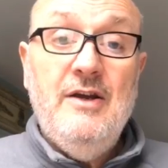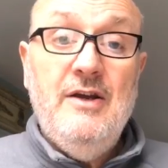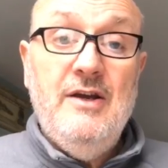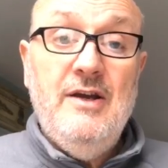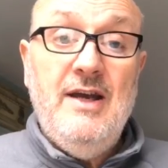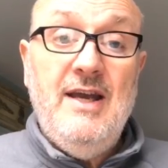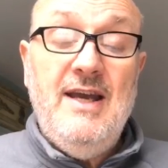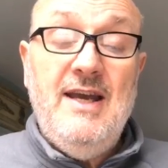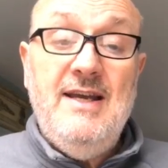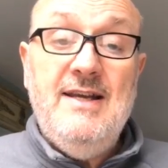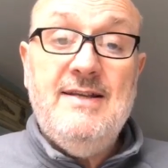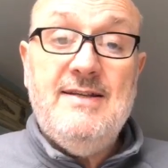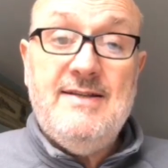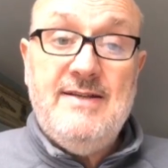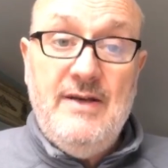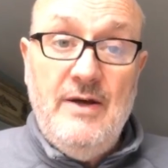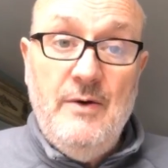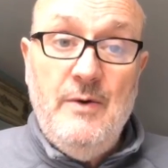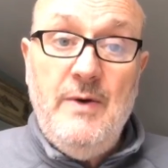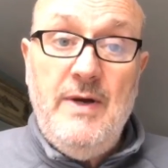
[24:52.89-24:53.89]
it is
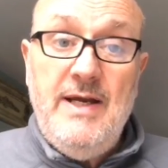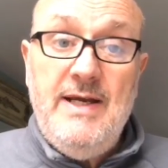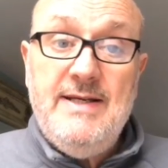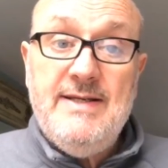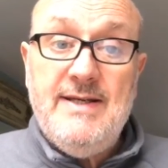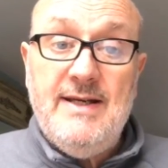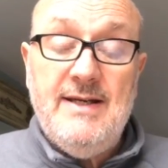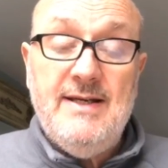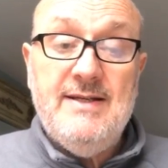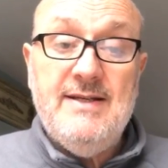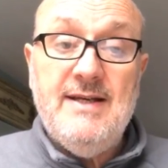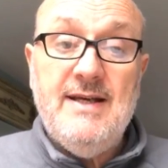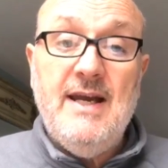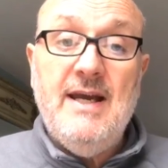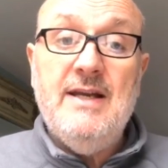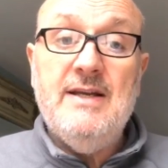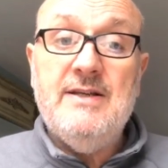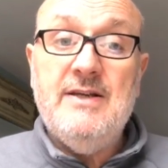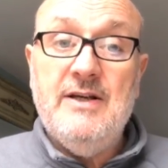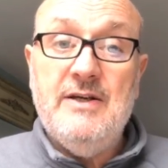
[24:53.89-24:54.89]
so easy to get
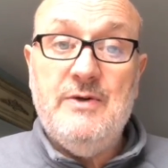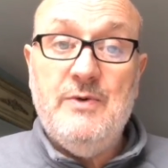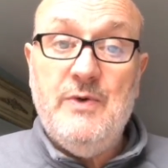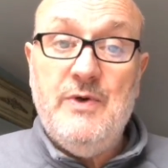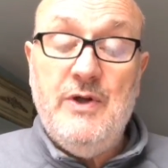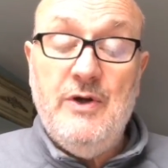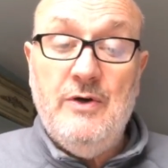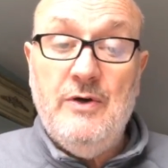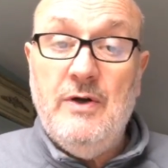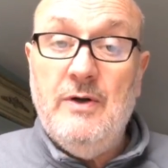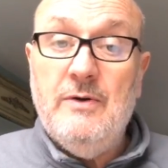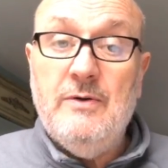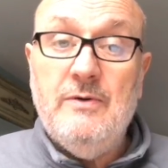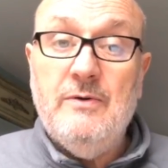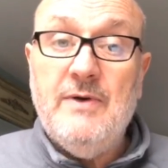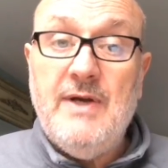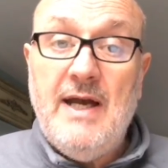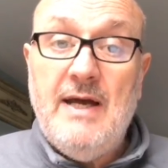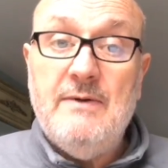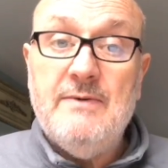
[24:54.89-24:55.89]
in touch with your local
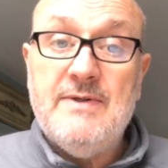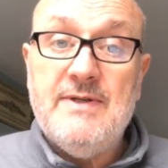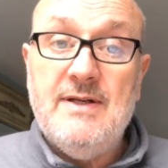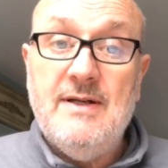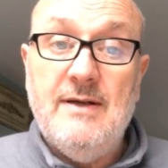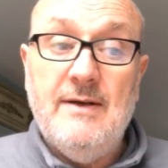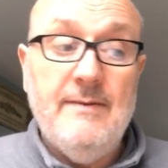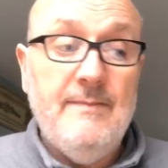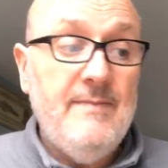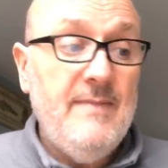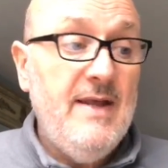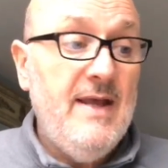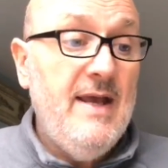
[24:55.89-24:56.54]
councillor.